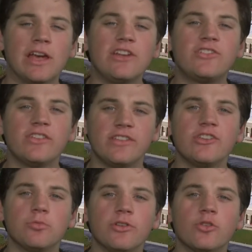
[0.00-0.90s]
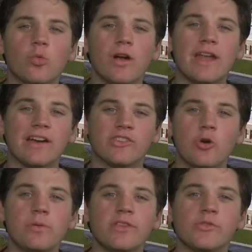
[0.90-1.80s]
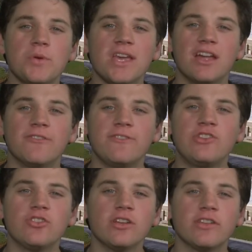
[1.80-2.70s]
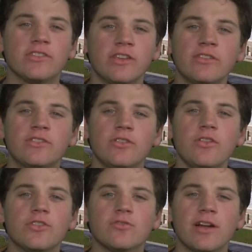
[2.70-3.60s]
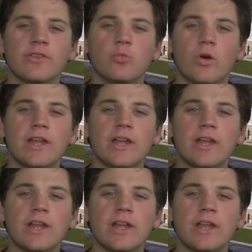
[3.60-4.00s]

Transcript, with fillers: HTC's Winter One Acts opened this weekend featuring six student-directed